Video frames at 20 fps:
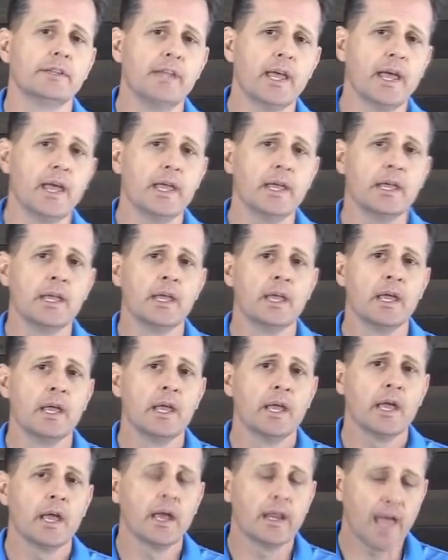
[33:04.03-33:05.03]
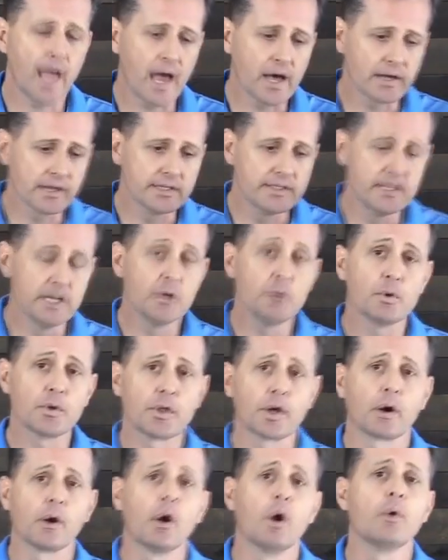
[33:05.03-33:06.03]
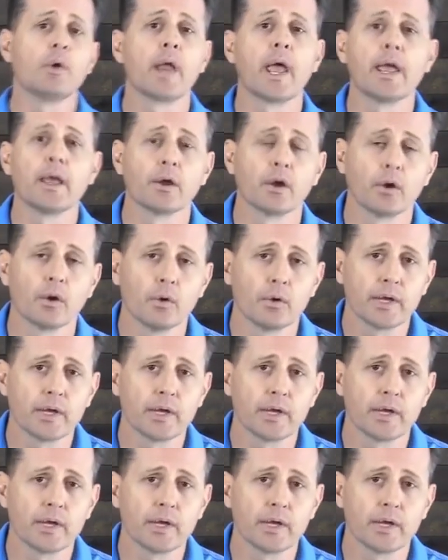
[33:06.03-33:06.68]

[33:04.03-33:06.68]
day and how to deal with our own anger,